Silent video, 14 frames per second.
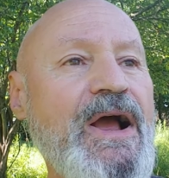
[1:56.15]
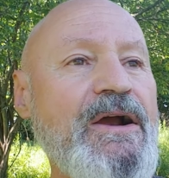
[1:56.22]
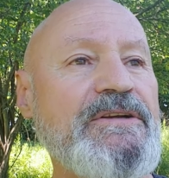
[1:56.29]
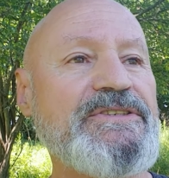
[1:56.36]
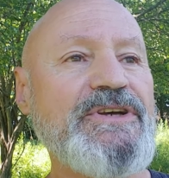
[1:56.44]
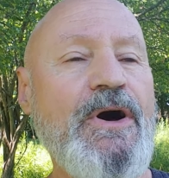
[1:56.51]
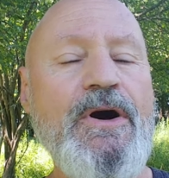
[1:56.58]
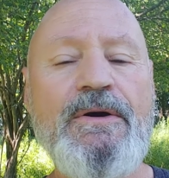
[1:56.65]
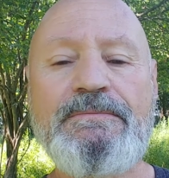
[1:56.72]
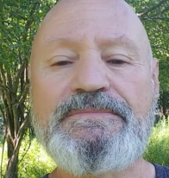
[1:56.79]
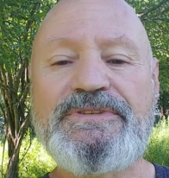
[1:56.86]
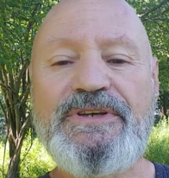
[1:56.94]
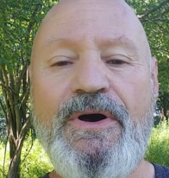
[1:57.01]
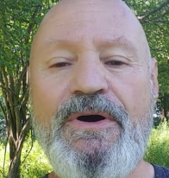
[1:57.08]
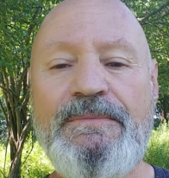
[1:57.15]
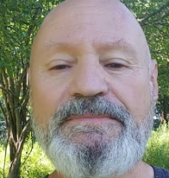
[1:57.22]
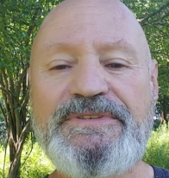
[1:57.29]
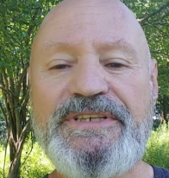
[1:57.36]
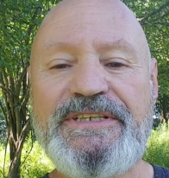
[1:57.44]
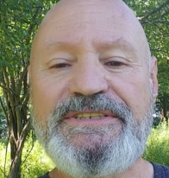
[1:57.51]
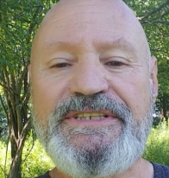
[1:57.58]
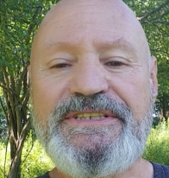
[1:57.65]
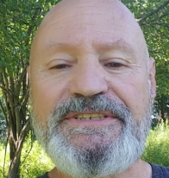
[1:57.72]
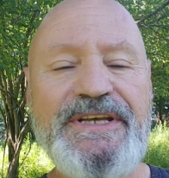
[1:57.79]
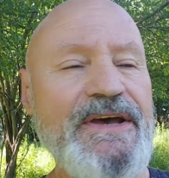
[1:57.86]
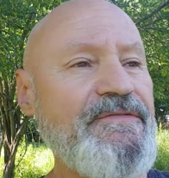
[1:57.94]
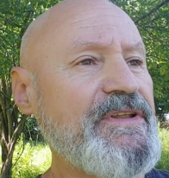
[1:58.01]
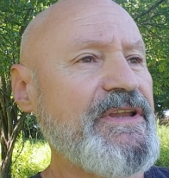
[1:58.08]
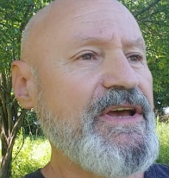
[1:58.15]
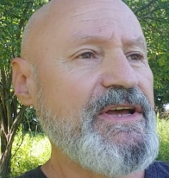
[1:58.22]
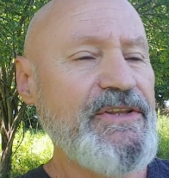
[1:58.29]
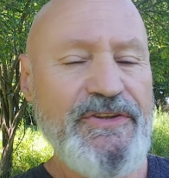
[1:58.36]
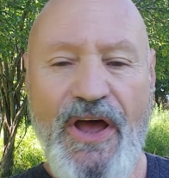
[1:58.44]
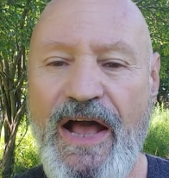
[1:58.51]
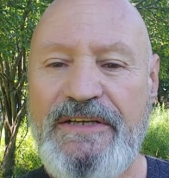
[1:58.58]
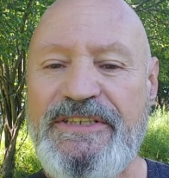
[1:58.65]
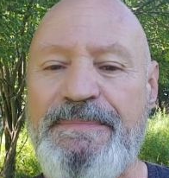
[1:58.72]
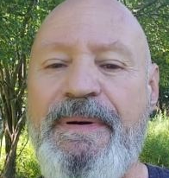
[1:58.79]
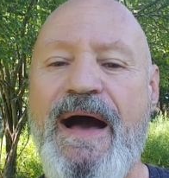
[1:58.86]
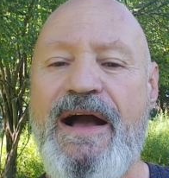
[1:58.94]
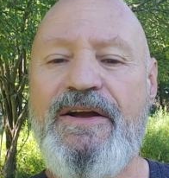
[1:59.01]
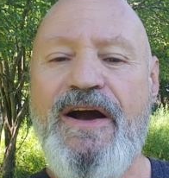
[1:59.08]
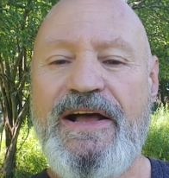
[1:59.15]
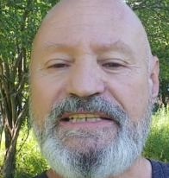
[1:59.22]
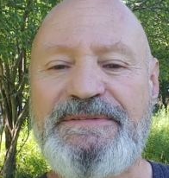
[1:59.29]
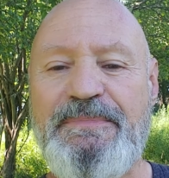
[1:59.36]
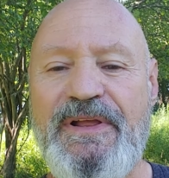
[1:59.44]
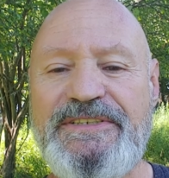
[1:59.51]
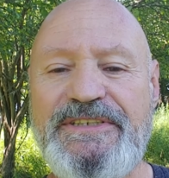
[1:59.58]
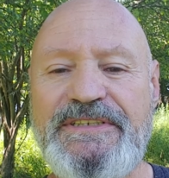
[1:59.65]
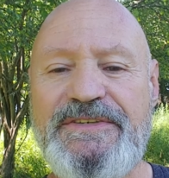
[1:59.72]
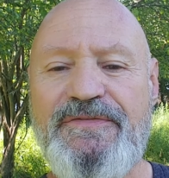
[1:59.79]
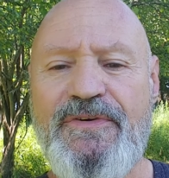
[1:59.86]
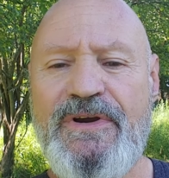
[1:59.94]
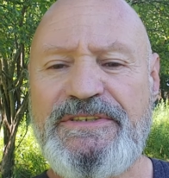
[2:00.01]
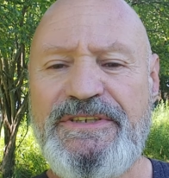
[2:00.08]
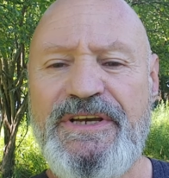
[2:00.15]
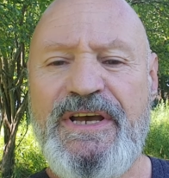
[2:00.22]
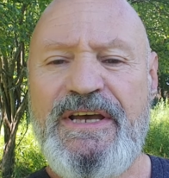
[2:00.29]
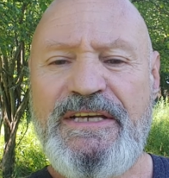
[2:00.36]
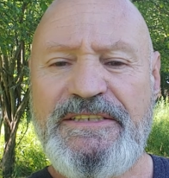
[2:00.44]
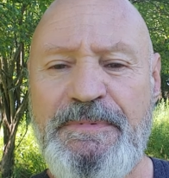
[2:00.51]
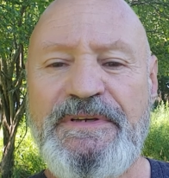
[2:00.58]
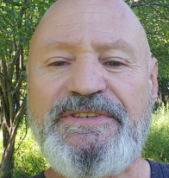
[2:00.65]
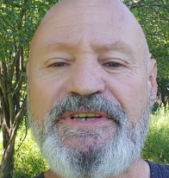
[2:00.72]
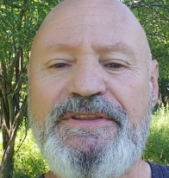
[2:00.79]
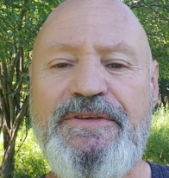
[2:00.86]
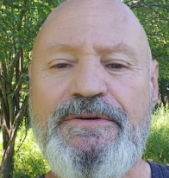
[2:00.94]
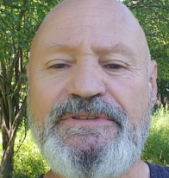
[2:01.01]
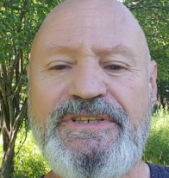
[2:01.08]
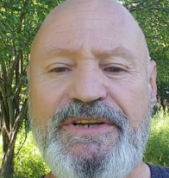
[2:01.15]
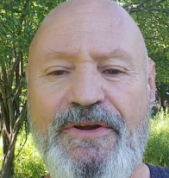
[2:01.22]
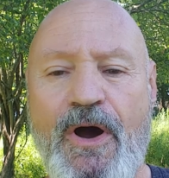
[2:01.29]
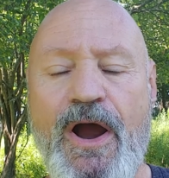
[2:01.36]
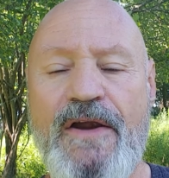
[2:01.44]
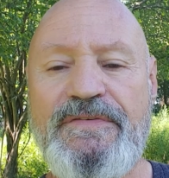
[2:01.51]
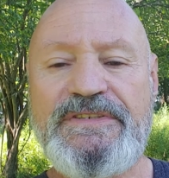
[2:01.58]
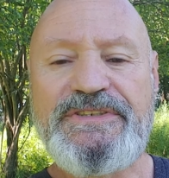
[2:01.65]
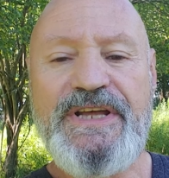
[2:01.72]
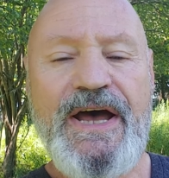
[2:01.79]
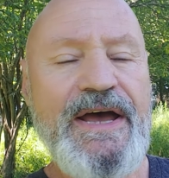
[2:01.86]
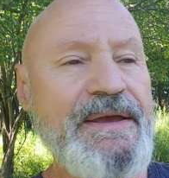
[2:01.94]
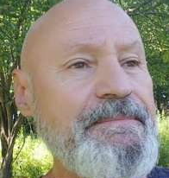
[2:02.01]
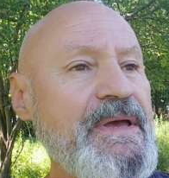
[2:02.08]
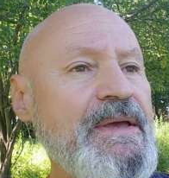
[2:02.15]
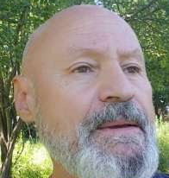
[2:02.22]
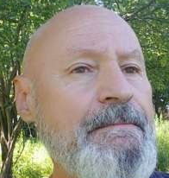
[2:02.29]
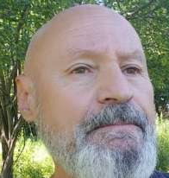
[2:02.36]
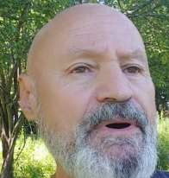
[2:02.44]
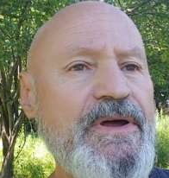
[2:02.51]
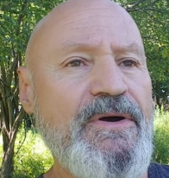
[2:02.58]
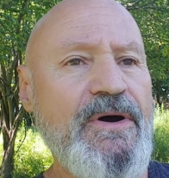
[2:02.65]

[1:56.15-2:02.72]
Our psalm, Psalm 67, talks about God's blessings for us, especially those at harvest time, but